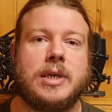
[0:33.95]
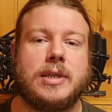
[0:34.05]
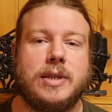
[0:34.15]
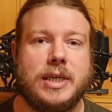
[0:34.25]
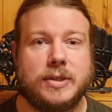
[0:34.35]

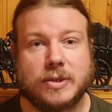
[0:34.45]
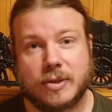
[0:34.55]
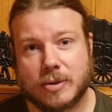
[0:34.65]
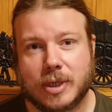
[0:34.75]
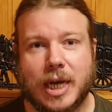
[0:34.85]
These
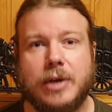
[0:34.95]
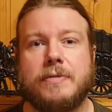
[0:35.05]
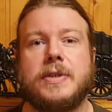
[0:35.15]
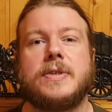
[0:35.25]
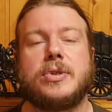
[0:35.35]
kind of
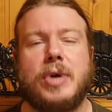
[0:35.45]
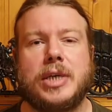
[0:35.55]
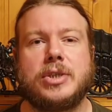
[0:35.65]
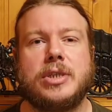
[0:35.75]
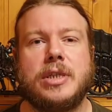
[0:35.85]

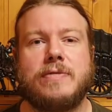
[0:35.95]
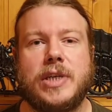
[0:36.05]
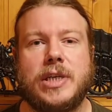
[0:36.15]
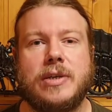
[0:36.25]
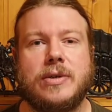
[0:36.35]
instructional
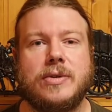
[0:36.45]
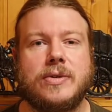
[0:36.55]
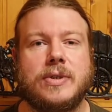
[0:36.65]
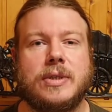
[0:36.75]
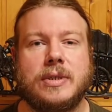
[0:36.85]

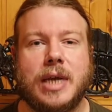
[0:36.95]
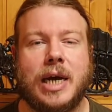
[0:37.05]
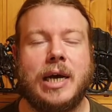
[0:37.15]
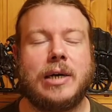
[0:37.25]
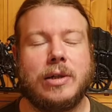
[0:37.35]
videos
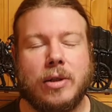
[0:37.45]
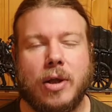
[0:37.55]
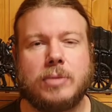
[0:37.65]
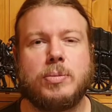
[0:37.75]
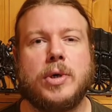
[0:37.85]
are a
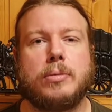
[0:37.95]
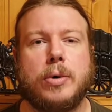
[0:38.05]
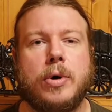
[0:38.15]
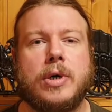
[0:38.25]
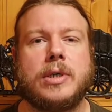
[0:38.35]
lot more
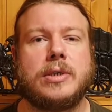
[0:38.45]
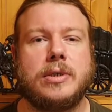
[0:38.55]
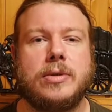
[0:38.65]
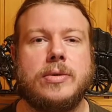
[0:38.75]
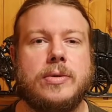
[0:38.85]
work
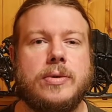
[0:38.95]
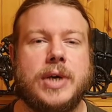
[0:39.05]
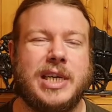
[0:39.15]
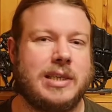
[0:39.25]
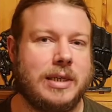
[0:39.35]
to do
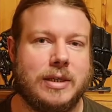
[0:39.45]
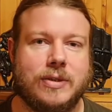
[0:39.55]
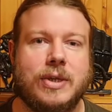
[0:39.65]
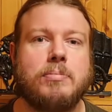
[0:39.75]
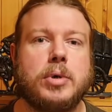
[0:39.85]
than a
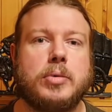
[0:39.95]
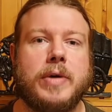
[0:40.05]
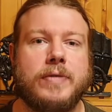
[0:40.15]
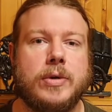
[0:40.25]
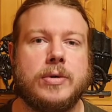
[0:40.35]
simple
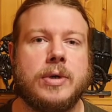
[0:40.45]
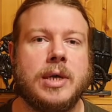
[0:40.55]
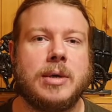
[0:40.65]
review,